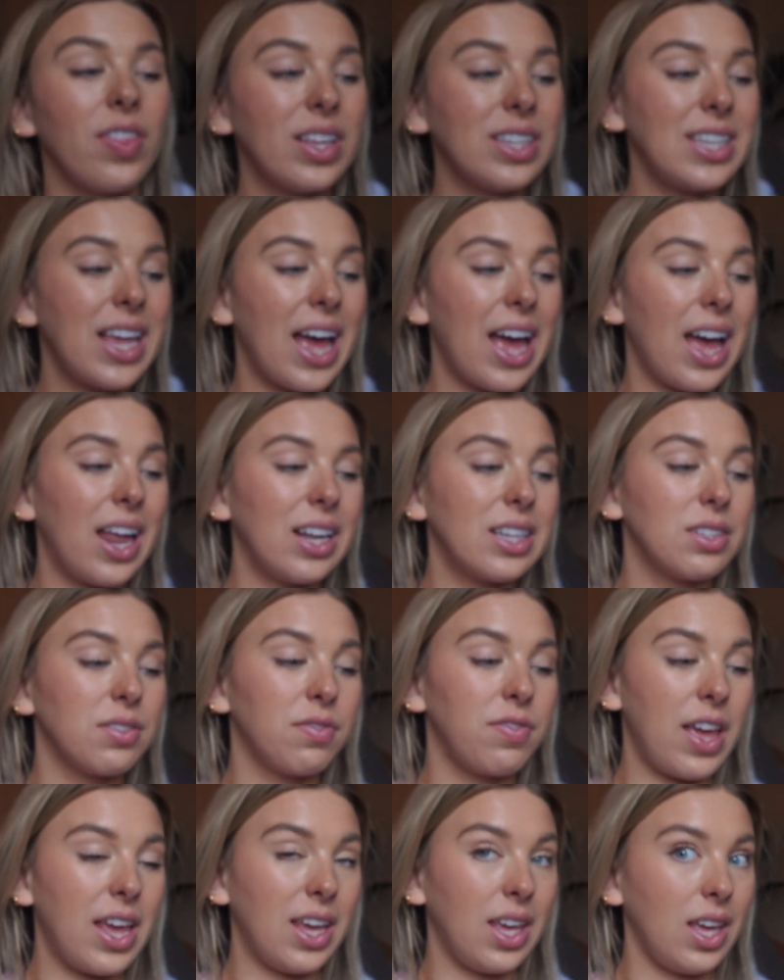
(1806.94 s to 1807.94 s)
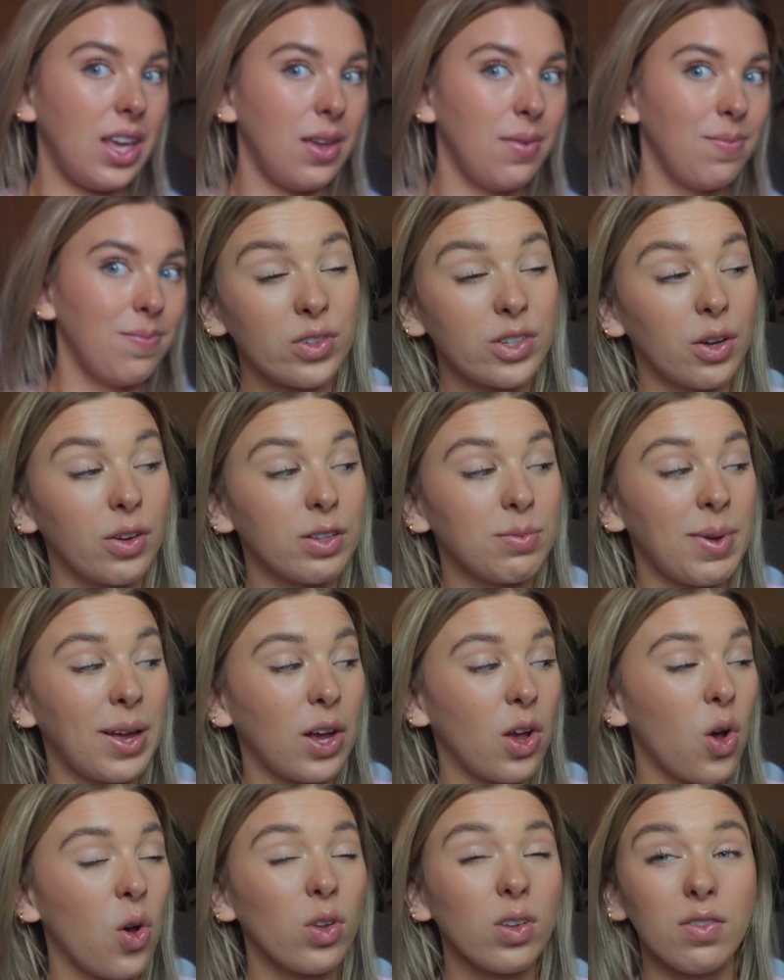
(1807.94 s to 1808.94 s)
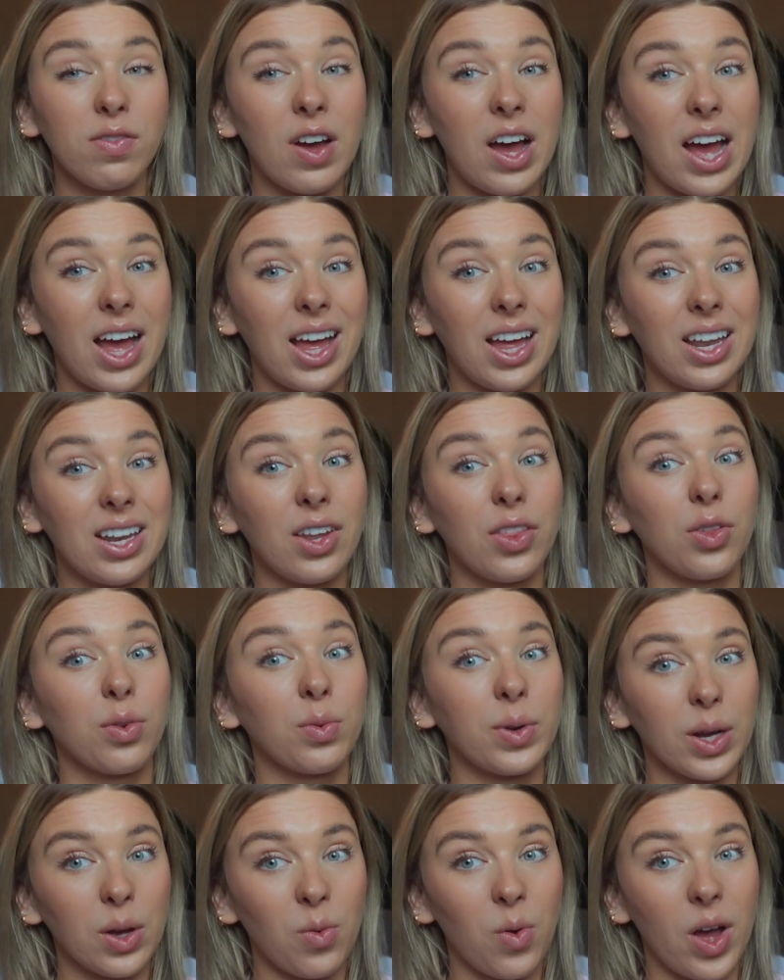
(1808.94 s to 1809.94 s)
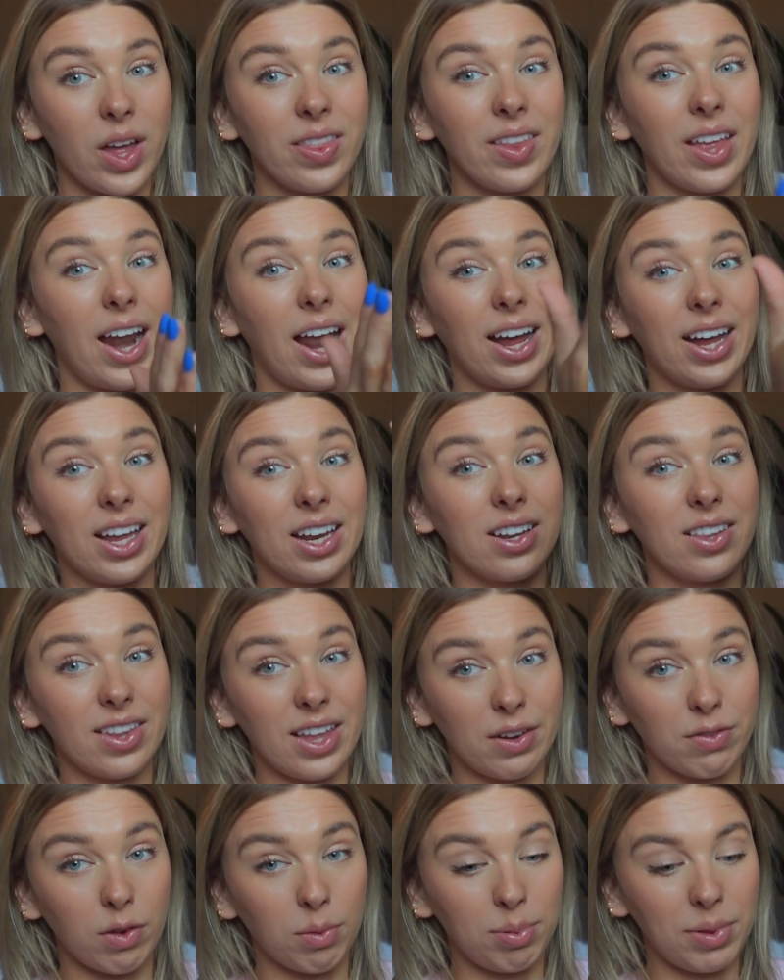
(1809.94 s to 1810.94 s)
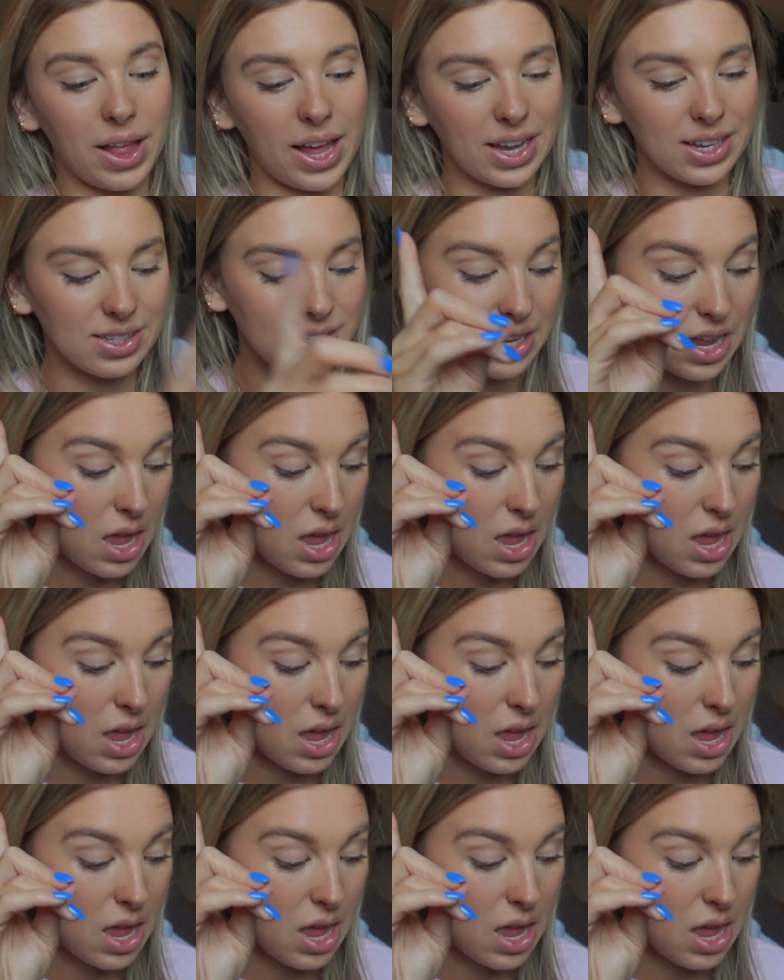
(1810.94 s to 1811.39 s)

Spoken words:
this hat is a fakie, so it's my goal to find the real one that I can then replace.